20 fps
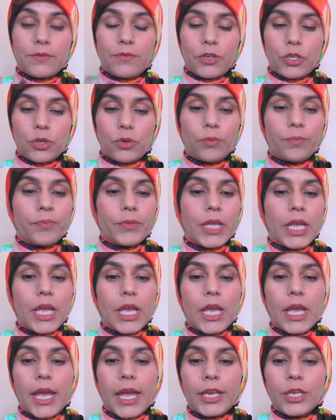for you
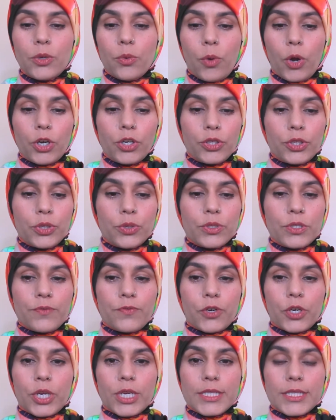and you want to use
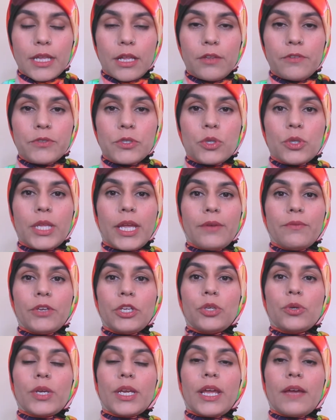for yourself, so that way
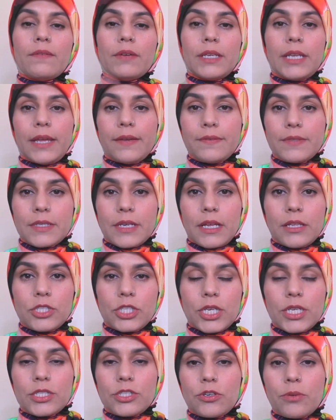you can have a lifestyle
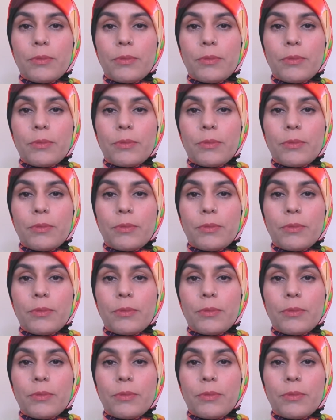change.